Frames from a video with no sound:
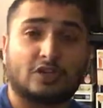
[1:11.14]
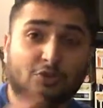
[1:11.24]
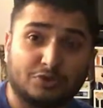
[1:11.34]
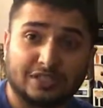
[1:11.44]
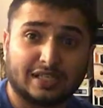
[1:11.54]

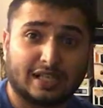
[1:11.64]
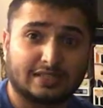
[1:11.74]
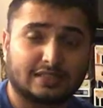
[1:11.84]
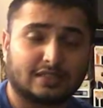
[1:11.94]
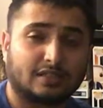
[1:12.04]
Green
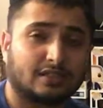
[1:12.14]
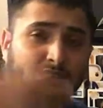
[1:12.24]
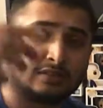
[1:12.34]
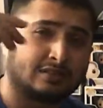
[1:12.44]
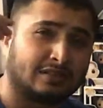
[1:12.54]

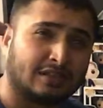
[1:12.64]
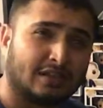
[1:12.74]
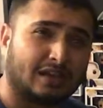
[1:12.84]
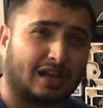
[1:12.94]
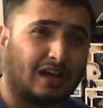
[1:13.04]
Lantern.
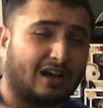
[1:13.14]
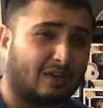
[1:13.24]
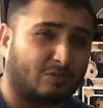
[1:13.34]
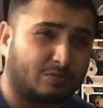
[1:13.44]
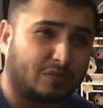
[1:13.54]
A
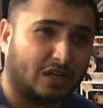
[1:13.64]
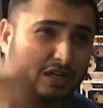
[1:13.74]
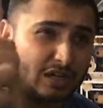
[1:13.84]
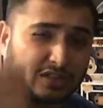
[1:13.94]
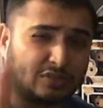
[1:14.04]

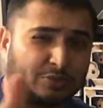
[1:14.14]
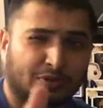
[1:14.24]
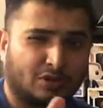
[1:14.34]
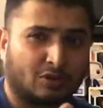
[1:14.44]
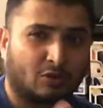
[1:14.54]

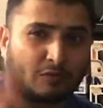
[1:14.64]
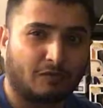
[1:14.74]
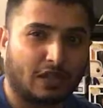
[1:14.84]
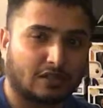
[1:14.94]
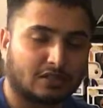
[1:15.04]
superhero called
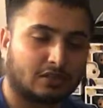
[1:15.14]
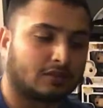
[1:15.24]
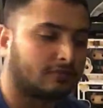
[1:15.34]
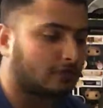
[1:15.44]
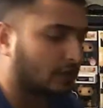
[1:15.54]

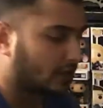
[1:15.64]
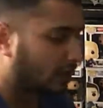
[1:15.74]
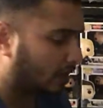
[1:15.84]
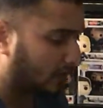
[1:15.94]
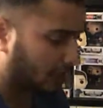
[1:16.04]
Falcon.
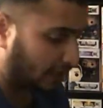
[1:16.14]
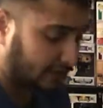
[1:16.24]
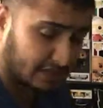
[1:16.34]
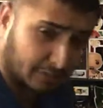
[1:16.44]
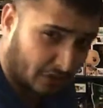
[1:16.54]
And
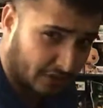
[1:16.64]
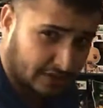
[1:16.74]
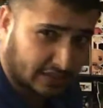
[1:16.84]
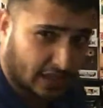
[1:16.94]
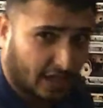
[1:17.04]
some
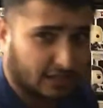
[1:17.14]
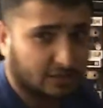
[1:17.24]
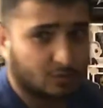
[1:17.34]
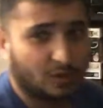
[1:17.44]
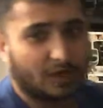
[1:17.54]
others
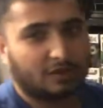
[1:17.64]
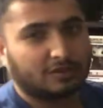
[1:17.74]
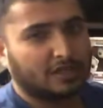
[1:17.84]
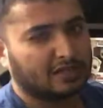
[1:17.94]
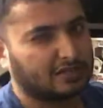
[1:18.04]
as well.
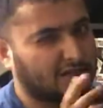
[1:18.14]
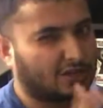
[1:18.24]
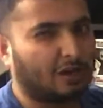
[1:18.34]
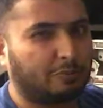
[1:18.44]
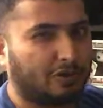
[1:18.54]
There's a
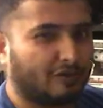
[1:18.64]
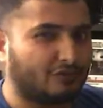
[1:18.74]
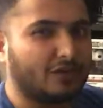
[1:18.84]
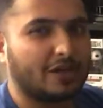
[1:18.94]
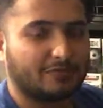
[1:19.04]
couple
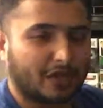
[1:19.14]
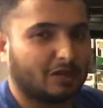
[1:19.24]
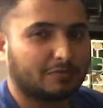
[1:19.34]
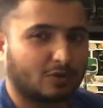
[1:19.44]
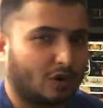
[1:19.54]
of them that I'll
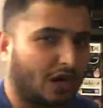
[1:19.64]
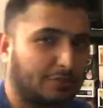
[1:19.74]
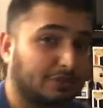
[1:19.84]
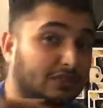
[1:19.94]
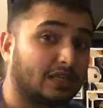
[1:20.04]
be quite
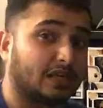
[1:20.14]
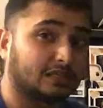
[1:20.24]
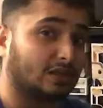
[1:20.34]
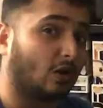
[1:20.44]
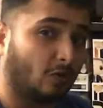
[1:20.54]
happy to get.
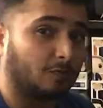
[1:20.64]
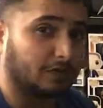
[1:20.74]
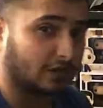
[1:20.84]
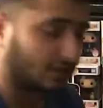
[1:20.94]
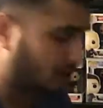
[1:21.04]
So
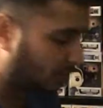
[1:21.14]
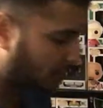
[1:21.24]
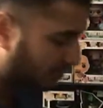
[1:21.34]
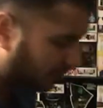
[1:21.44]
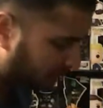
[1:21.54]
hopefully I got one
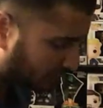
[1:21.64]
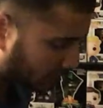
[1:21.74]
of them.